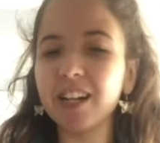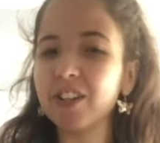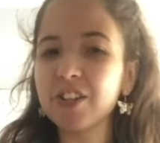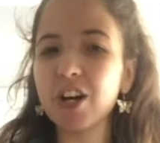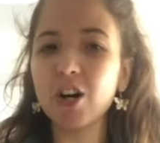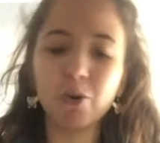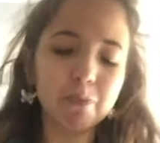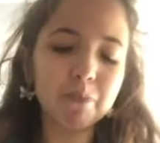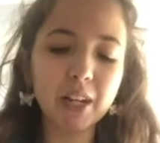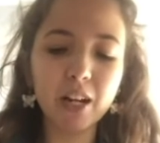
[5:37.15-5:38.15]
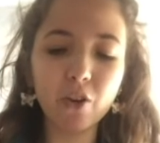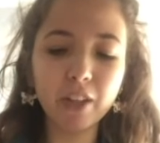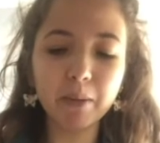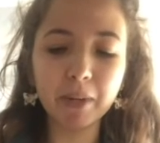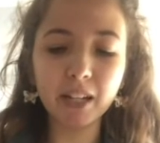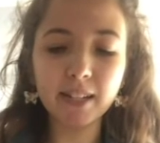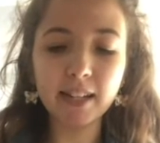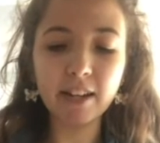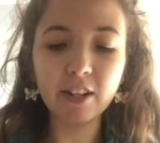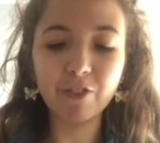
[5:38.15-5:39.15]
And so it only made
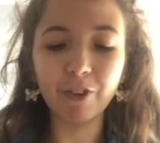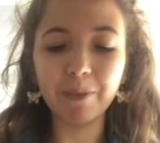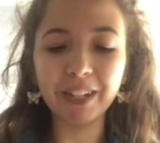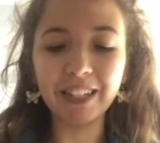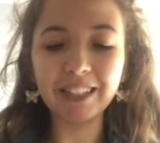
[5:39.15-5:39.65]
sense for me